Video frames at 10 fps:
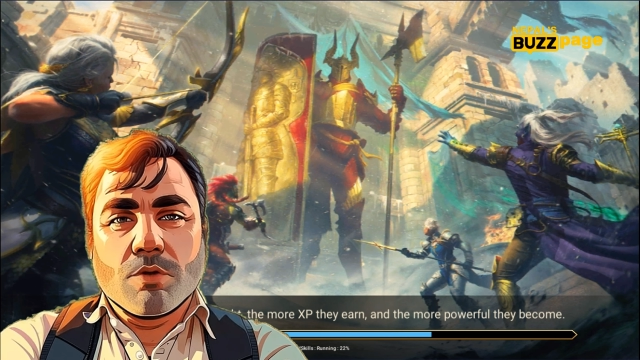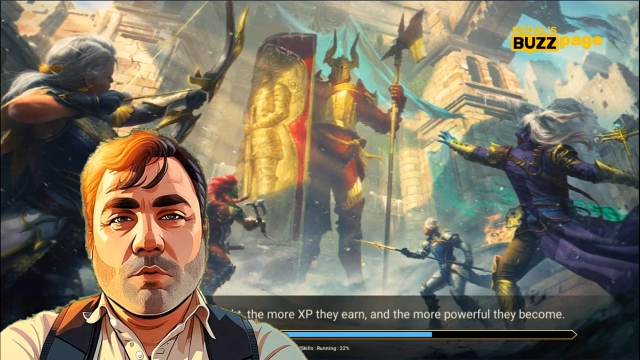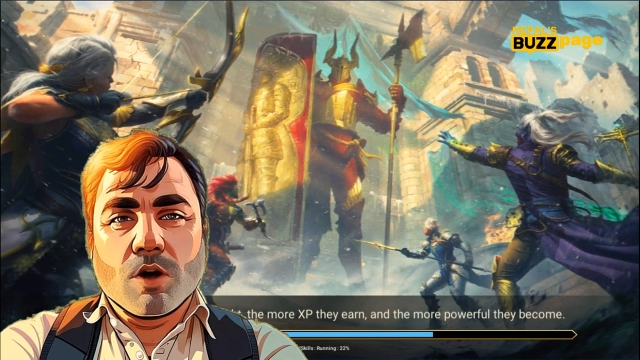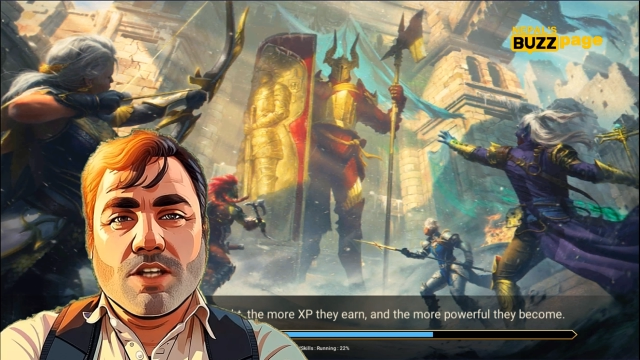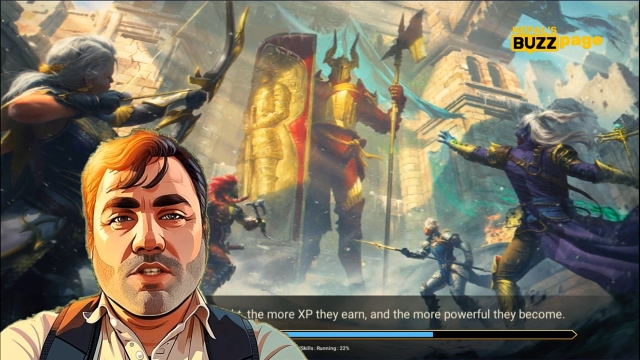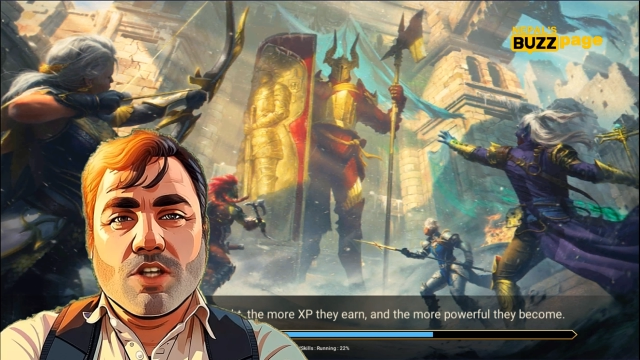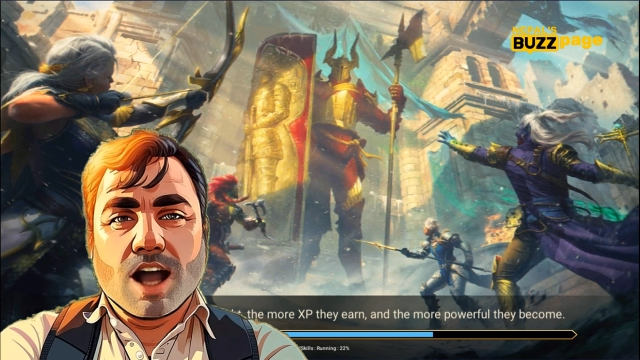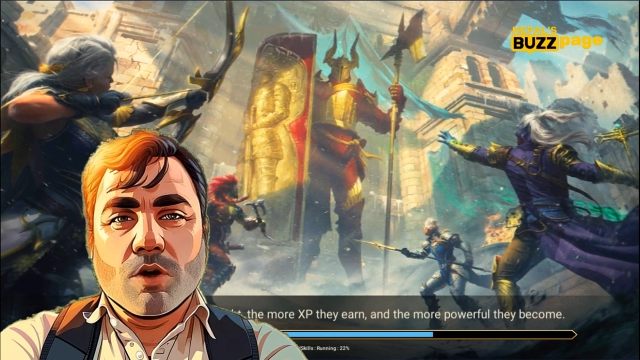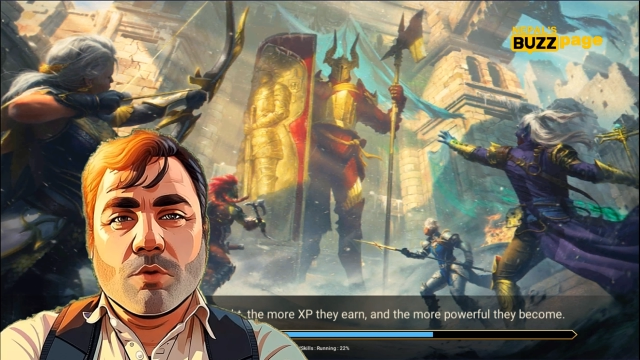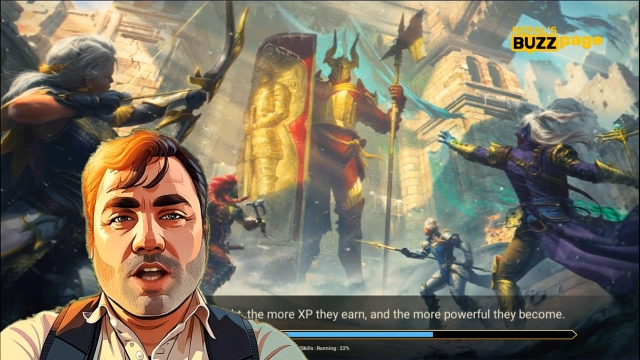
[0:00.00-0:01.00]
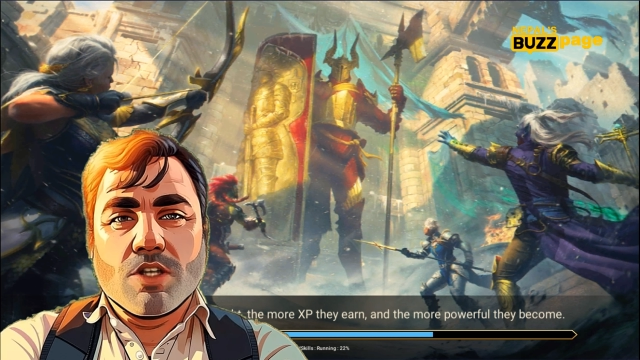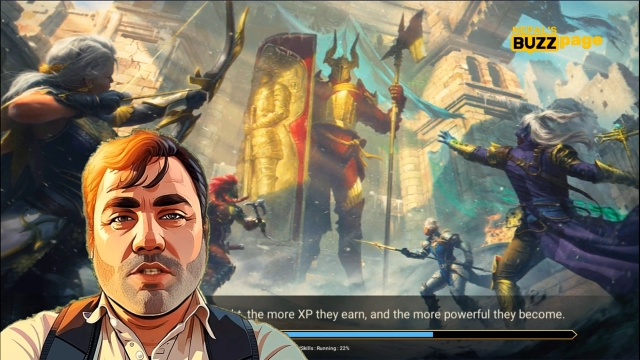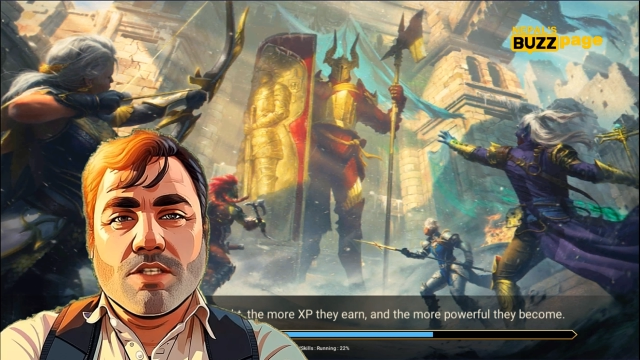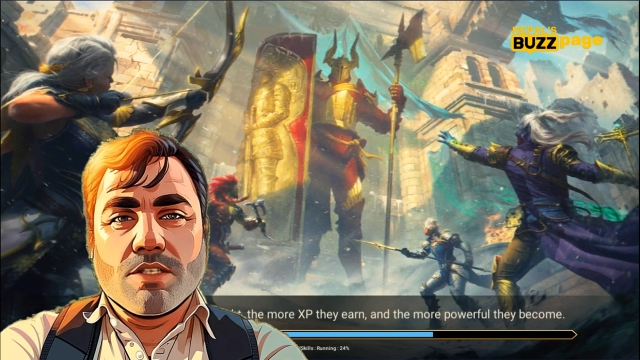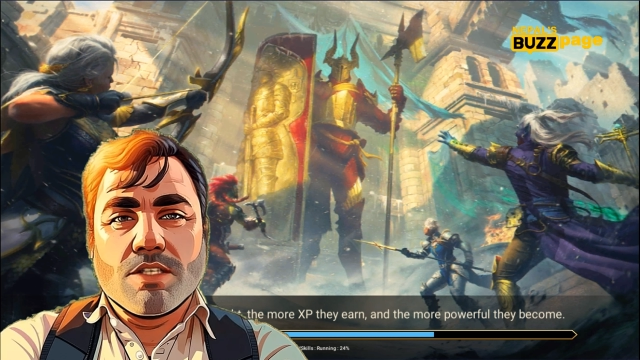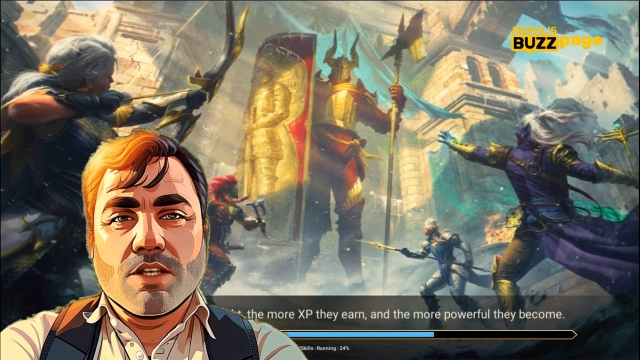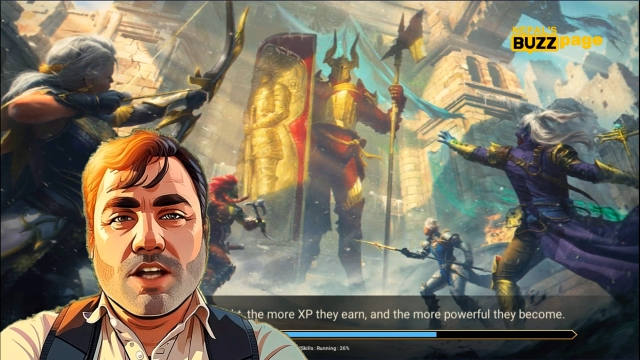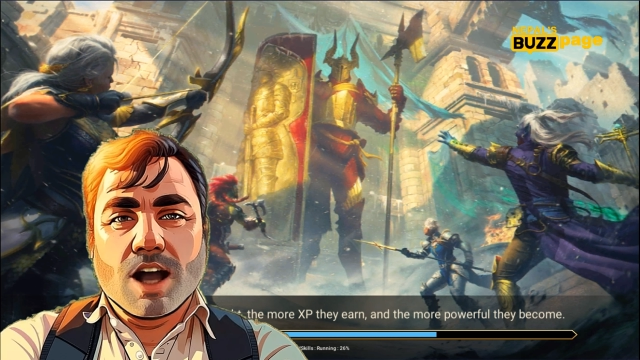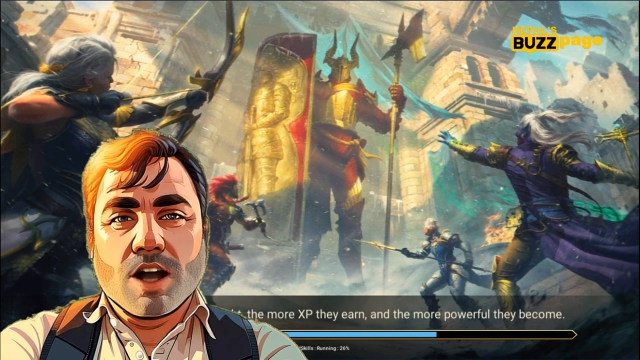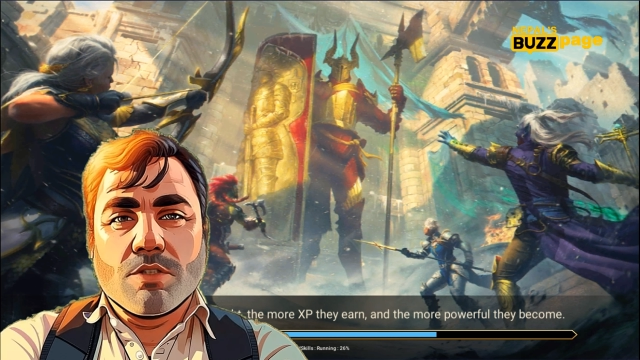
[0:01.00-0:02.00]
Raid: Shadow Legends is still a
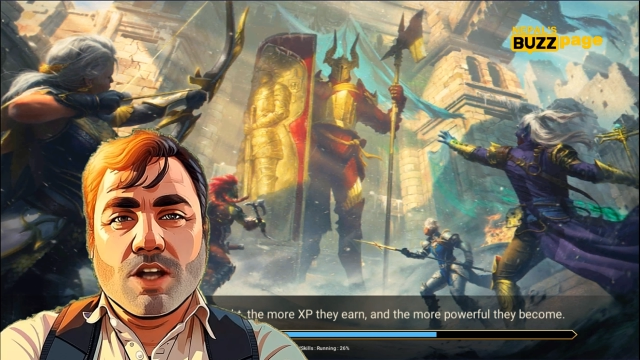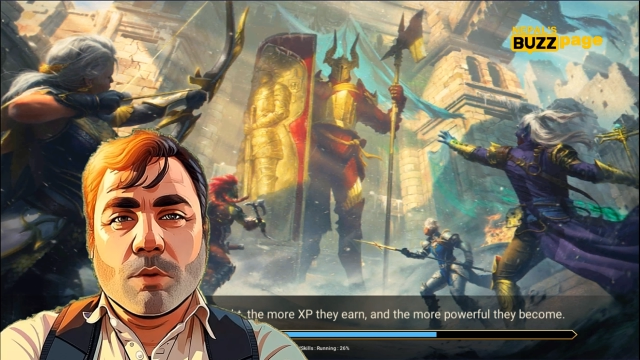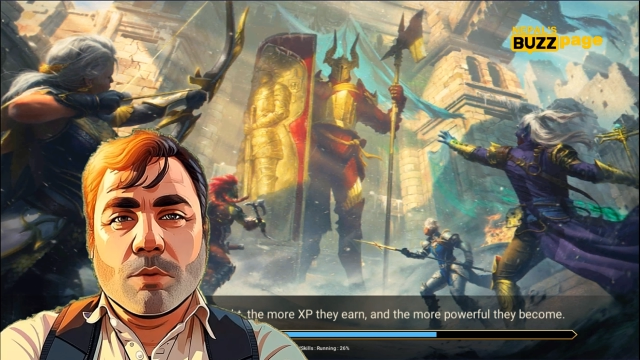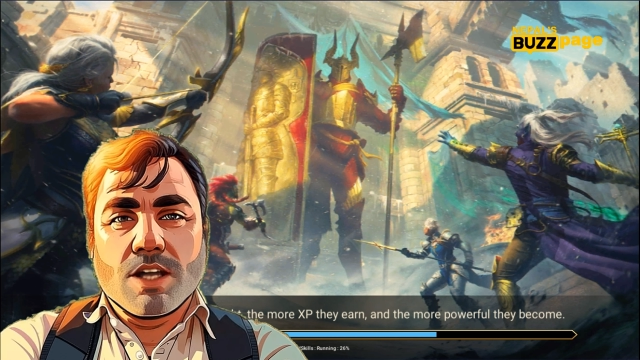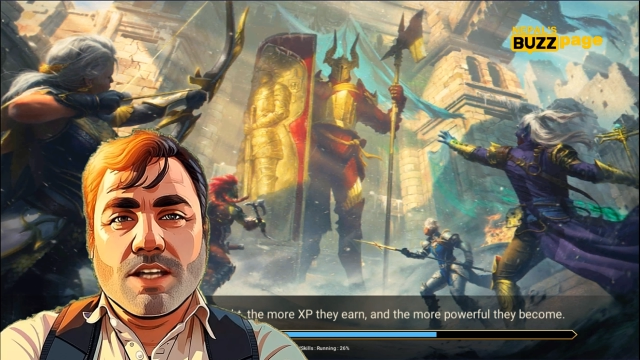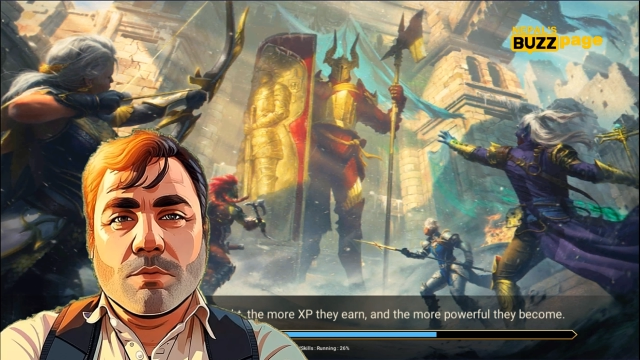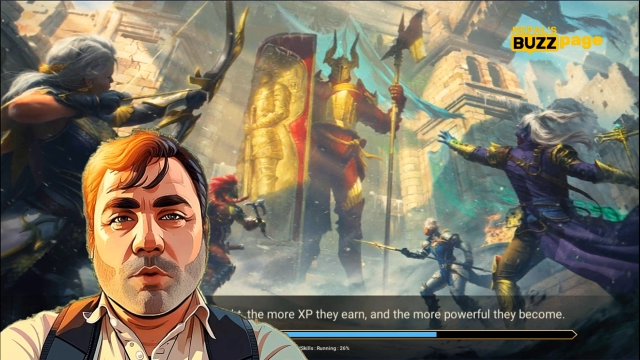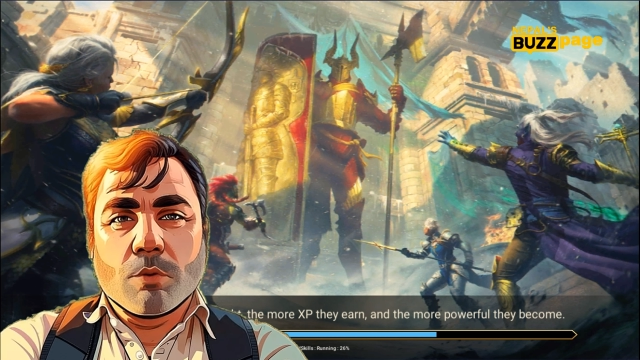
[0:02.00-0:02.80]
hot topic in the